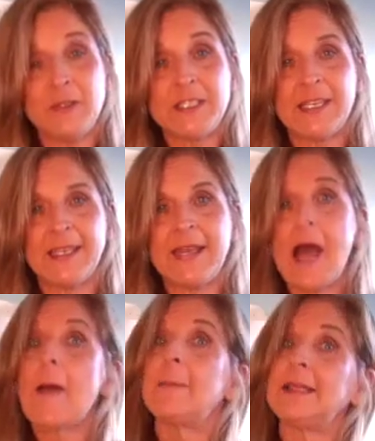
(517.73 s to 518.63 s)
did,
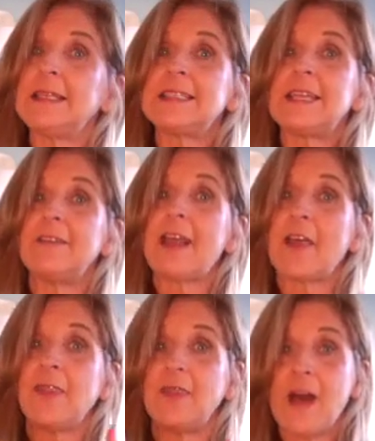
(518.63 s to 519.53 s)
please give it a
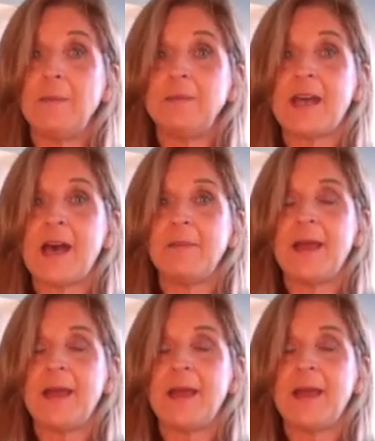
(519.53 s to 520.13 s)
thumbs up,